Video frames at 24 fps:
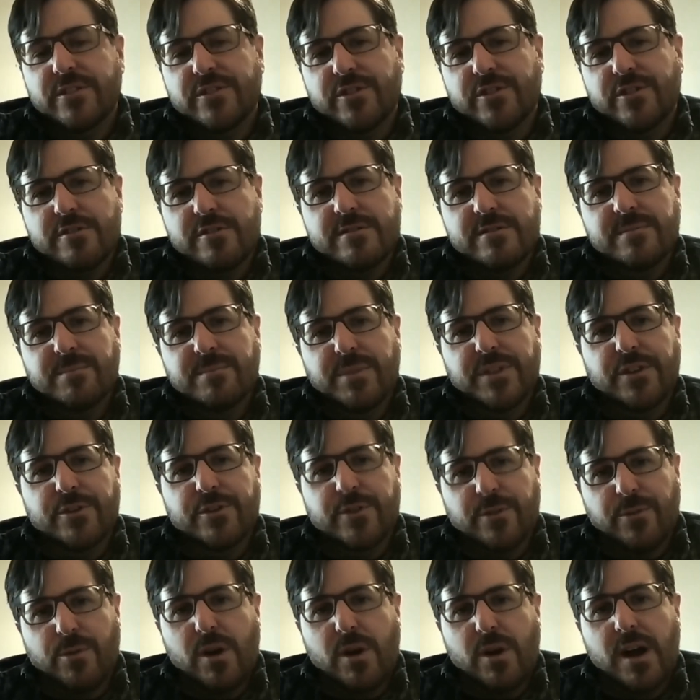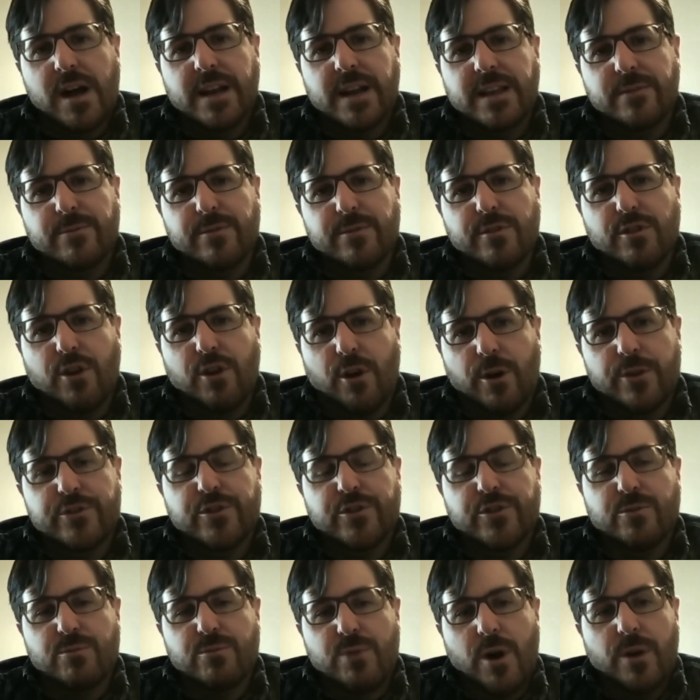certain, but there's a variety of
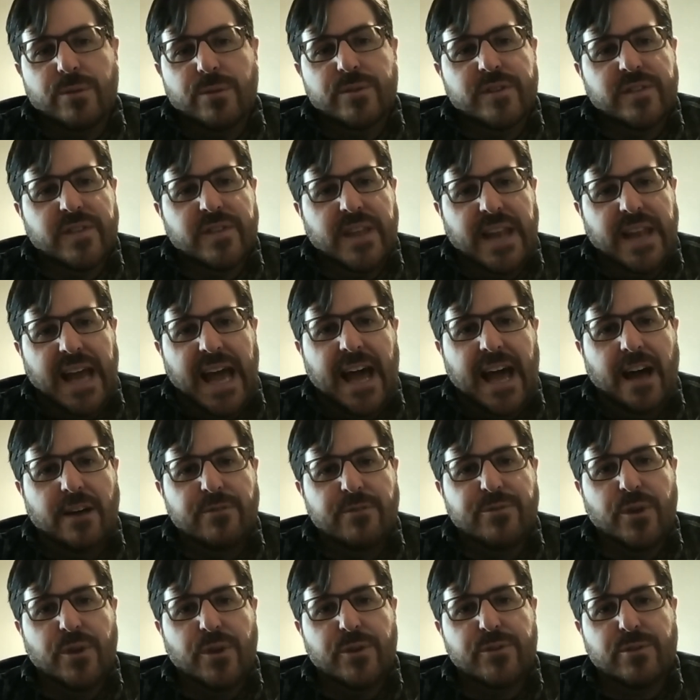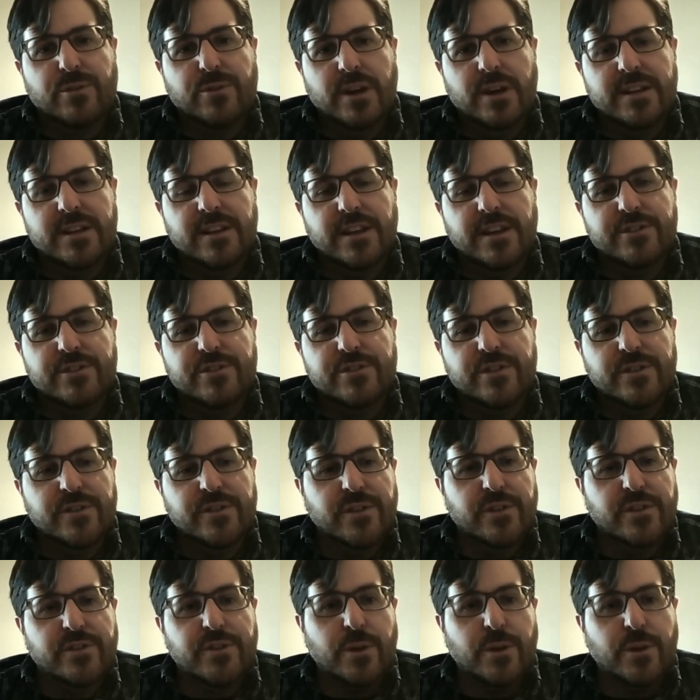larger rodents that have those
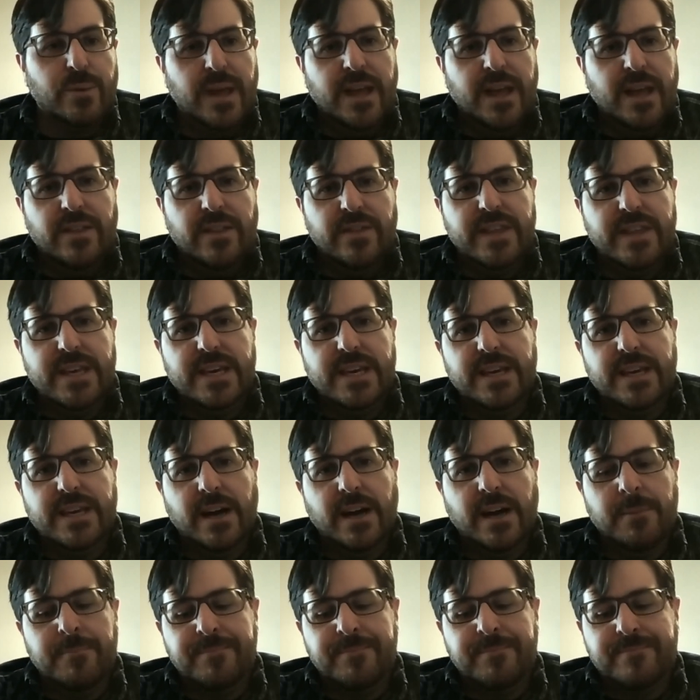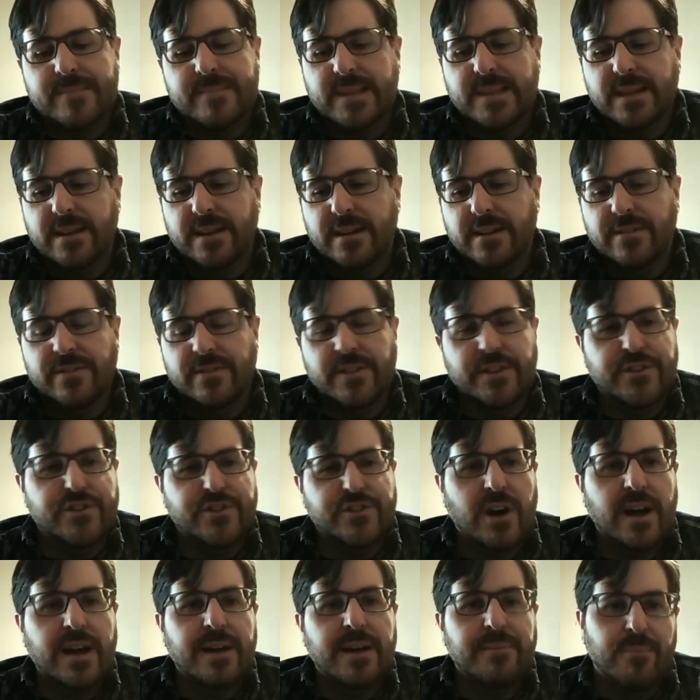crenulations. So the um, the
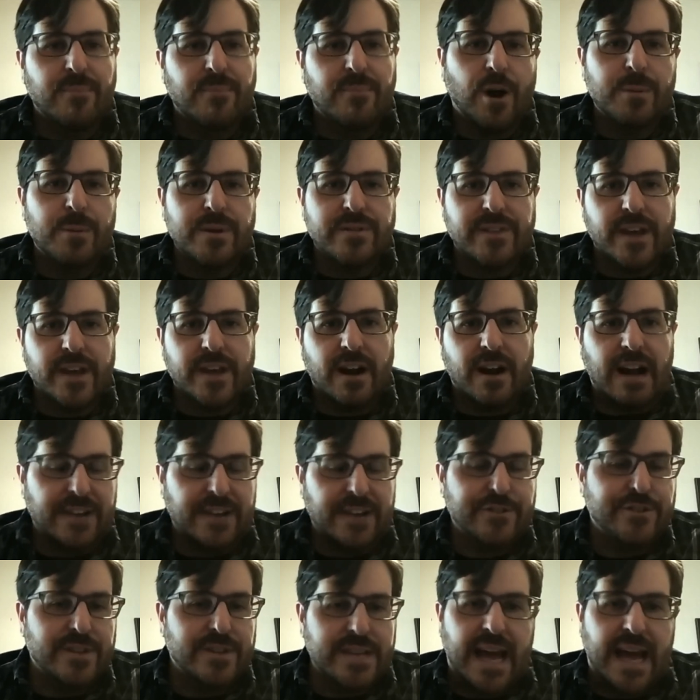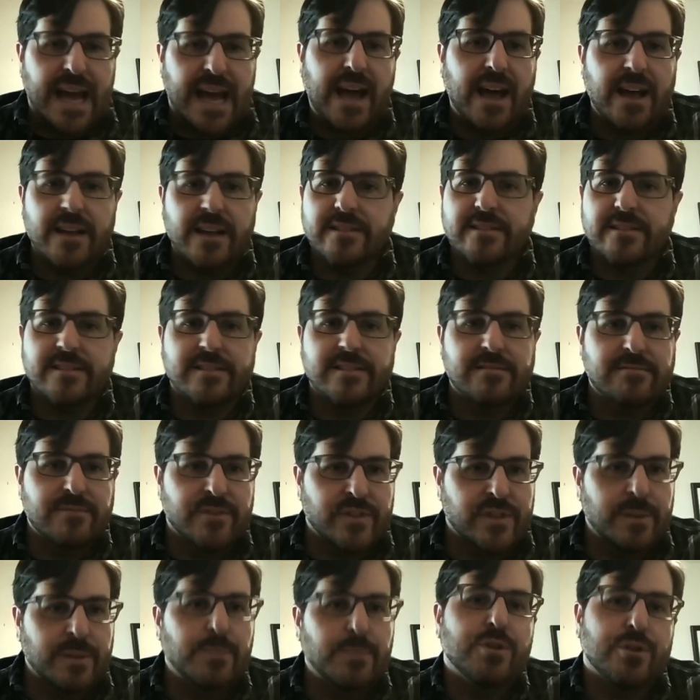giant marmot there actually has
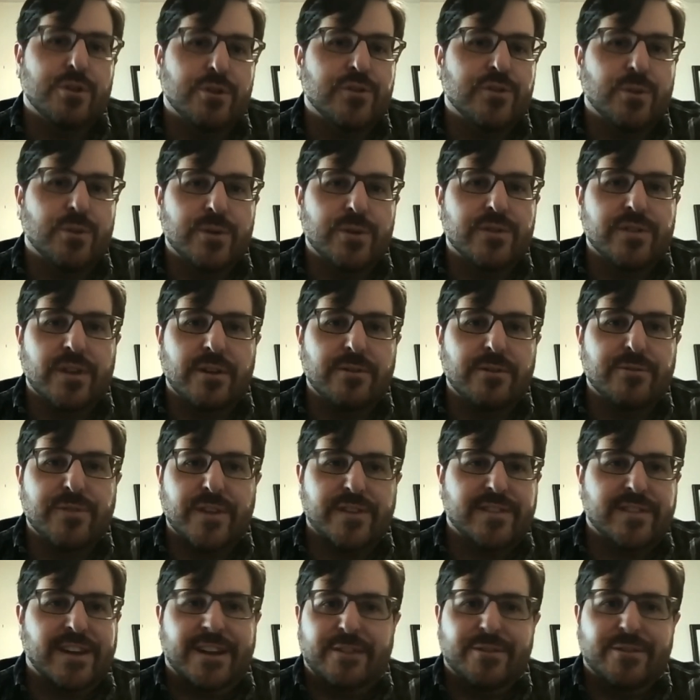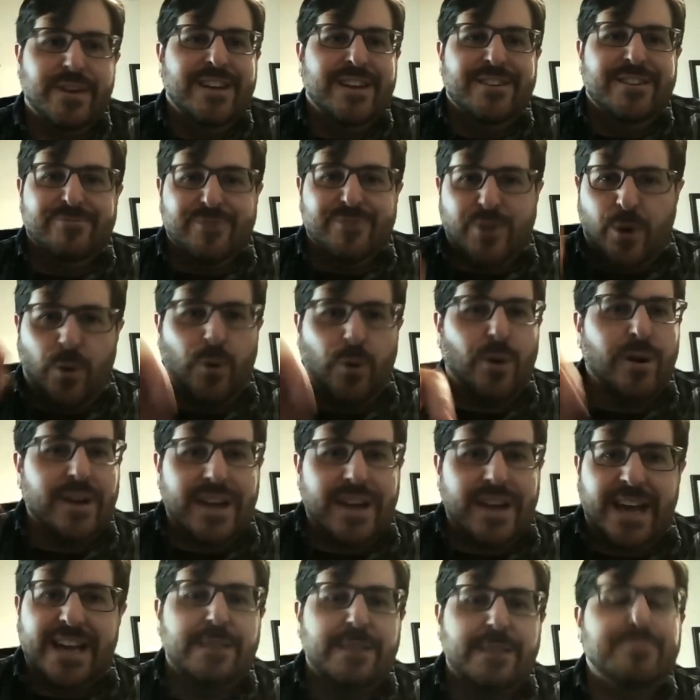similar sorts of this kind of
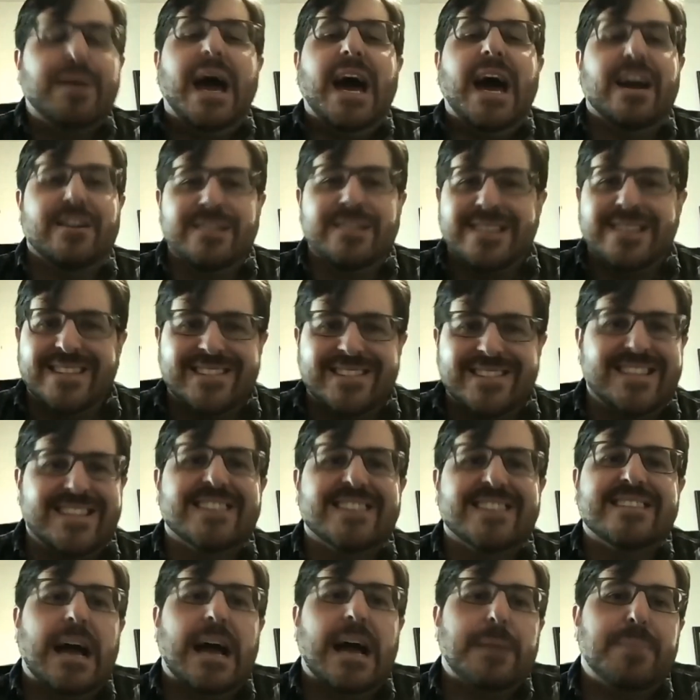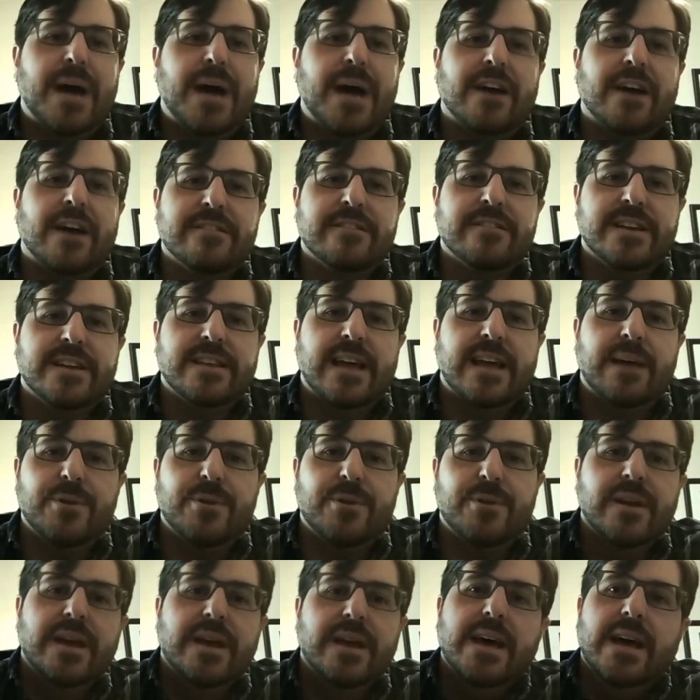corrugated pattern, this zigzag pattern, the enamel.